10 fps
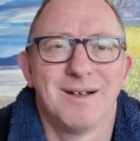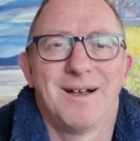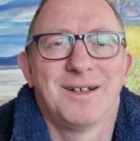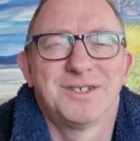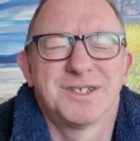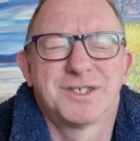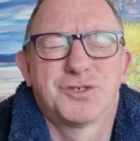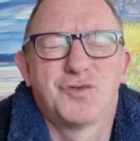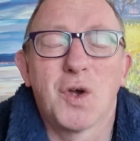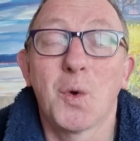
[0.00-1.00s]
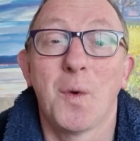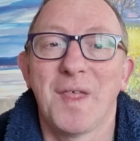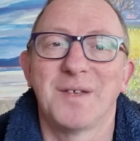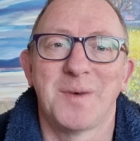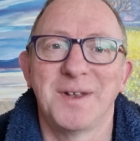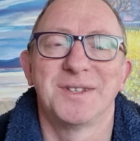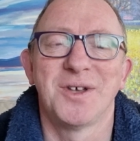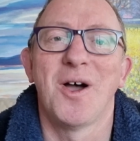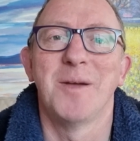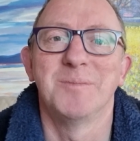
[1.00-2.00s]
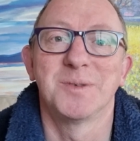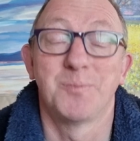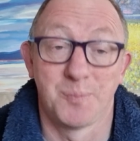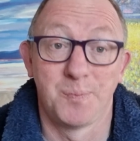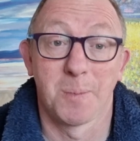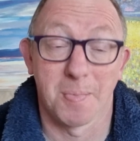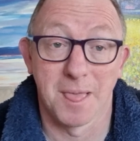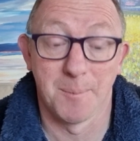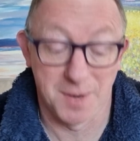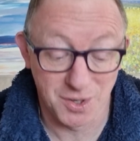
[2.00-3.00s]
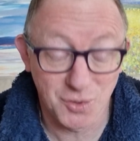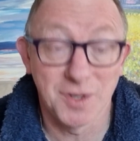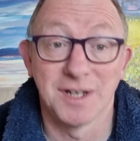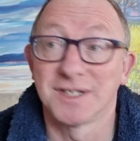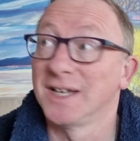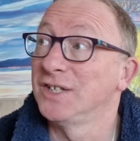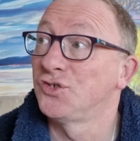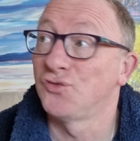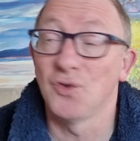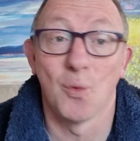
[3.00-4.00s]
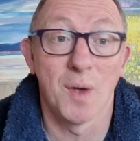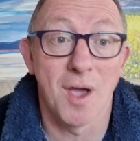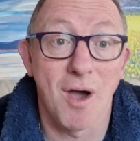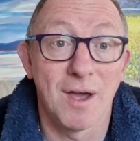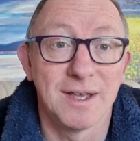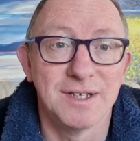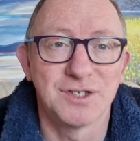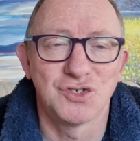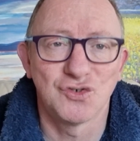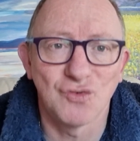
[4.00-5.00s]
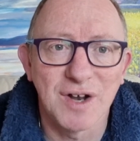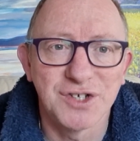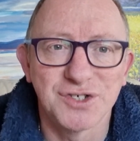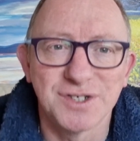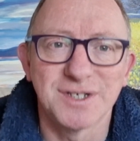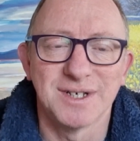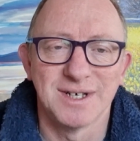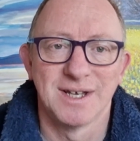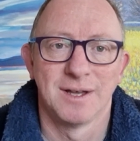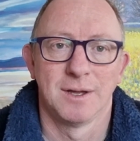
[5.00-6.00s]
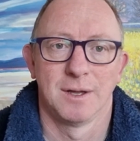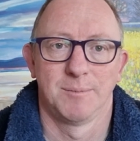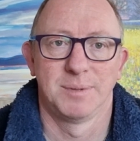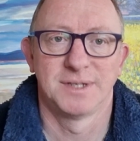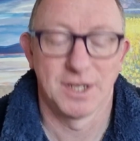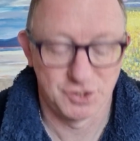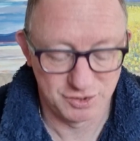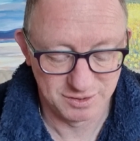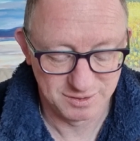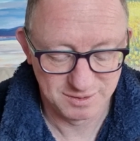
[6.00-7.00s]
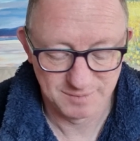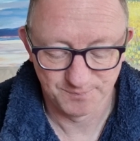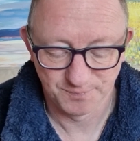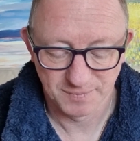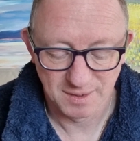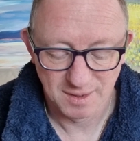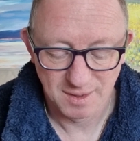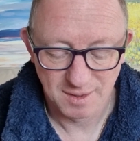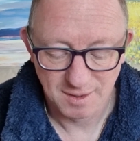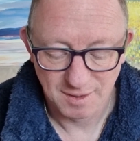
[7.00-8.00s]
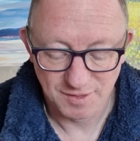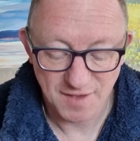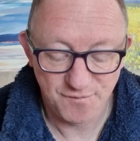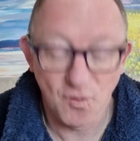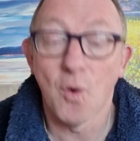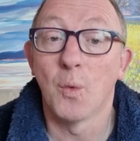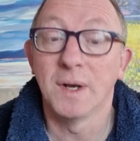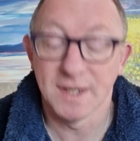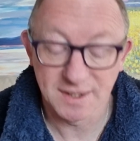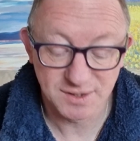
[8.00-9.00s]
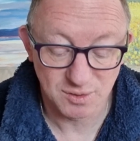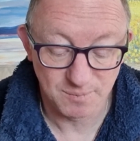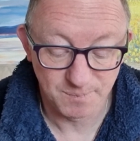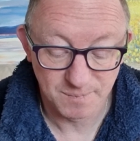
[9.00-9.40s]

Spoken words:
I just struggle with that one at times, but I look at it and say it's true. We are his treasured possession. Therefore, we need to